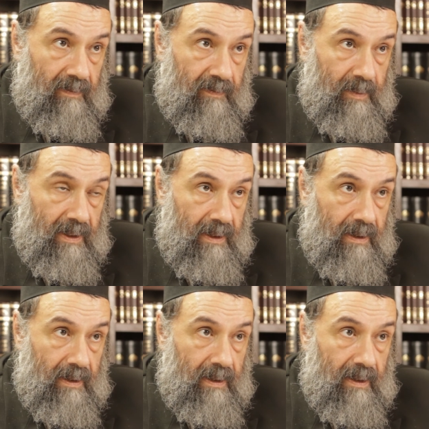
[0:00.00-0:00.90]
of my
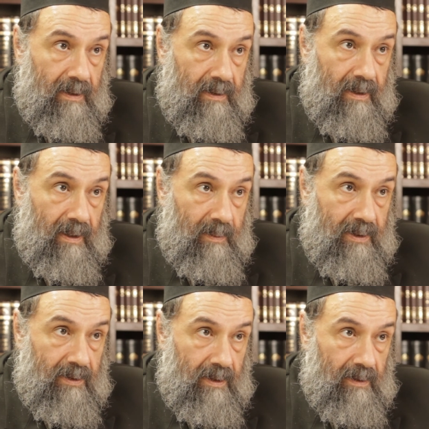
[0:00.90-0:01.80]
time
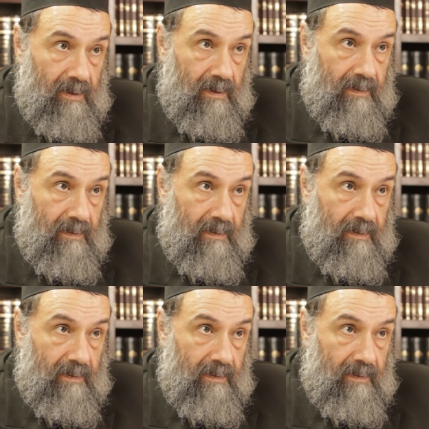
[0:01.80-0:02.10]
in jail.